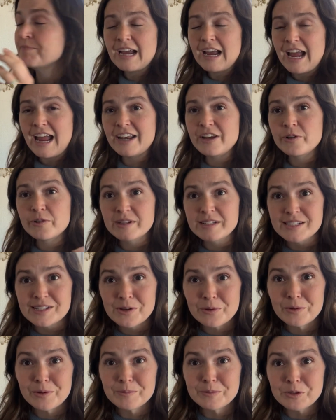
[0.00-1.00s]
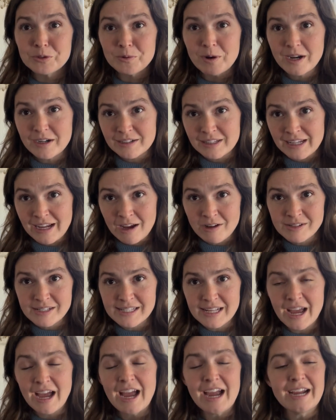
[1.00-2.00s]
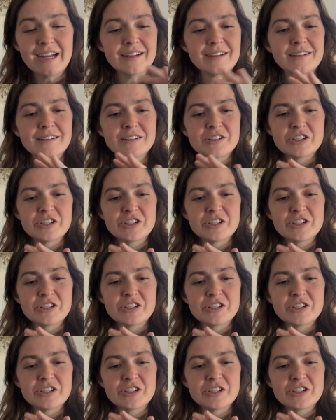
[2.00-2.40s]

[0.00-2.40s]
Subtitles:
and you can sow them directly outside.